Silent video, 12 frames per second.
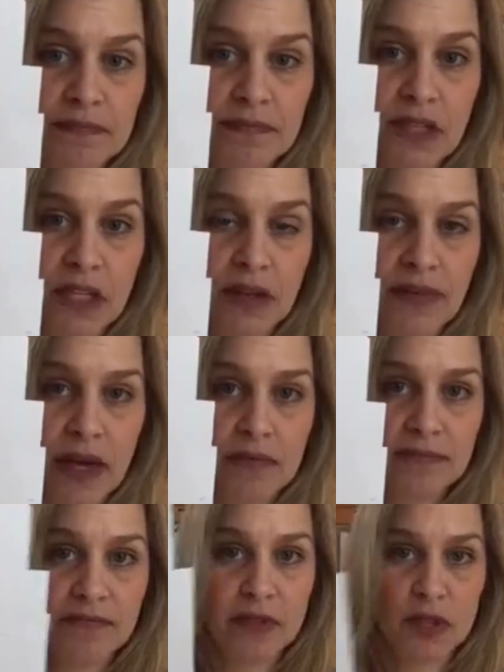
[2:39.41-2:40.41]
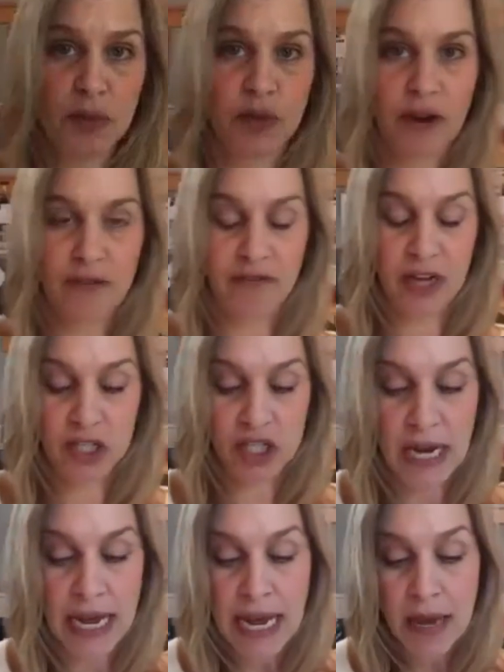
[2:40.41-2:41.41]
You love that? Fish where there are fish.
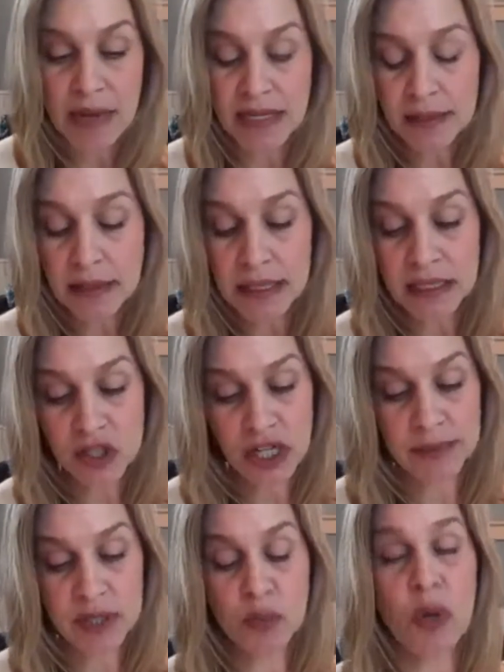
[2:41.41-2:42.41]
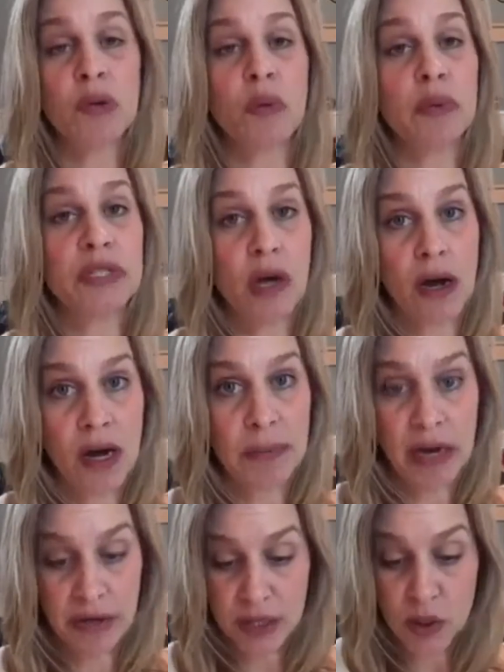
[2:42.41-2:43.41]
Basically, in chapter 1, what we talk
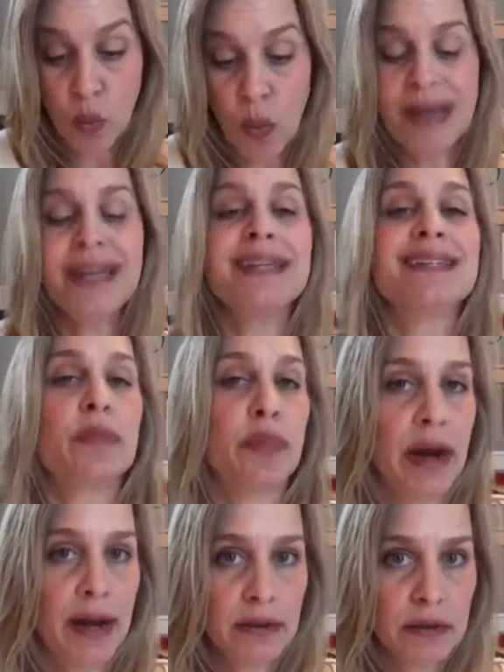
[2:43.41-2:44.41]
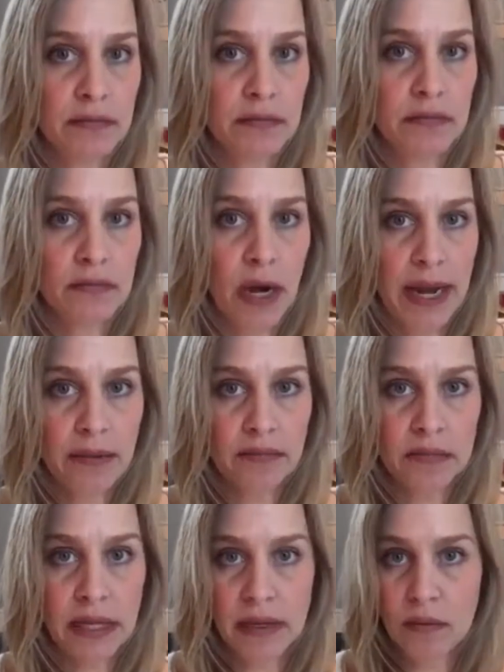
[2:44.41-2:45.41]
about is, what is a brand, right?
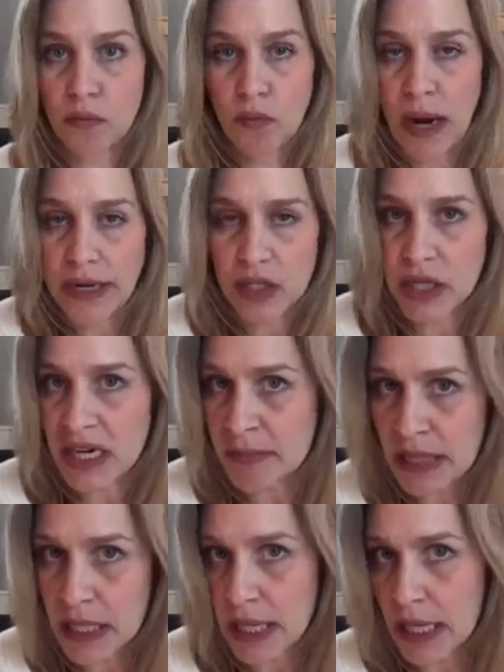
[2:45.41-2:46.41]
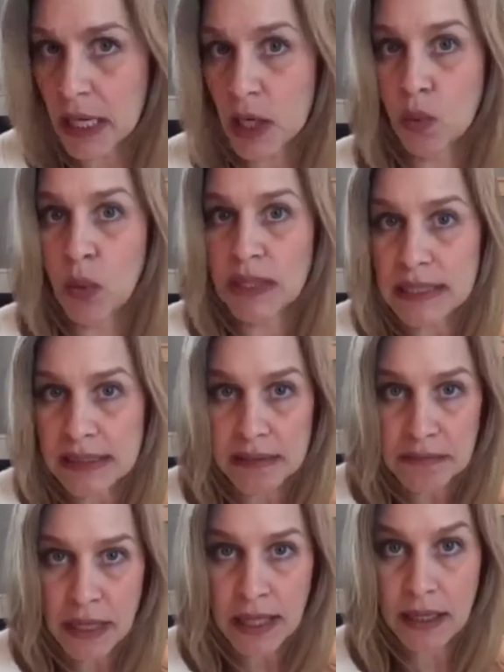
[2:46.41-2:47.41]
Like, why should anybody care? What does
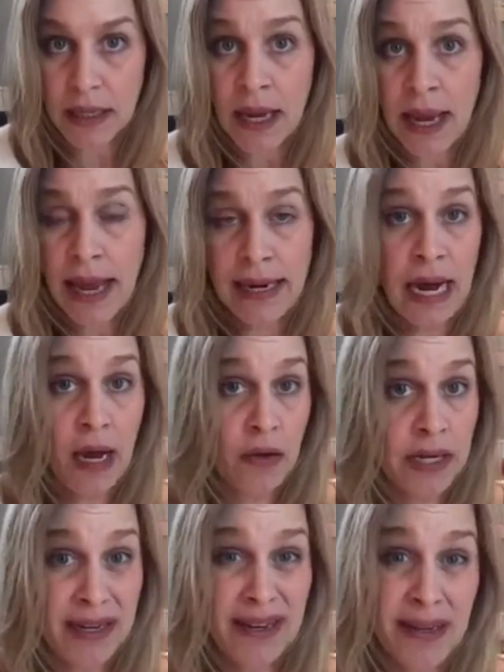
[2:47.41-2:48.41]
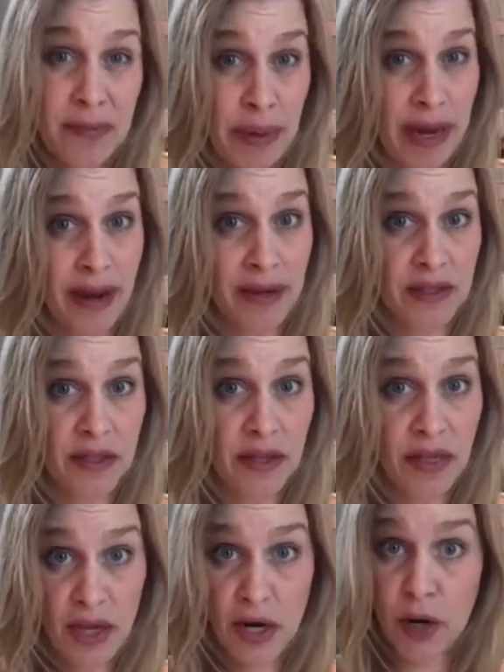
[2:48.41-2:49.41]
it mean? And how can it impact
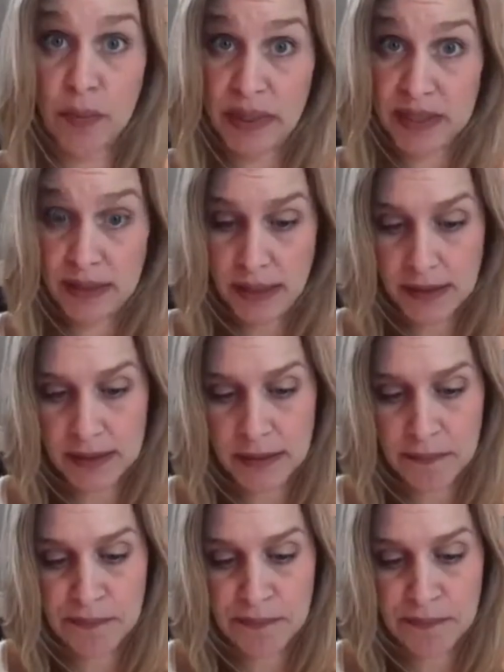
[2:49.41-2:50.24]
their business?